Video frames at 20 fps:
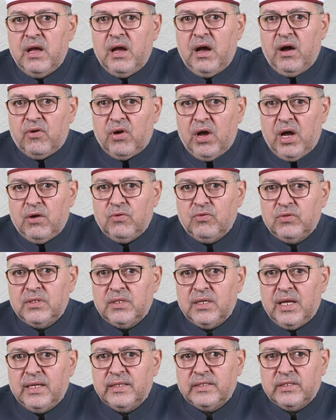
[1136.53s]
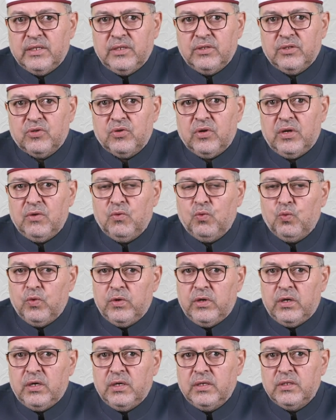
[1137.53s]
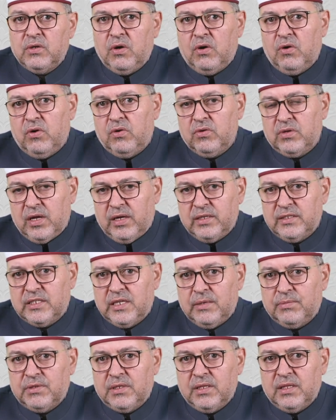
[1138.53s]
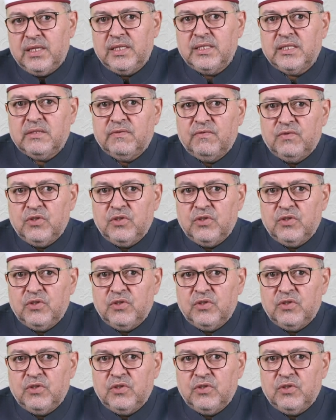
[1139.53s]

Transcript: around a central word or concept. This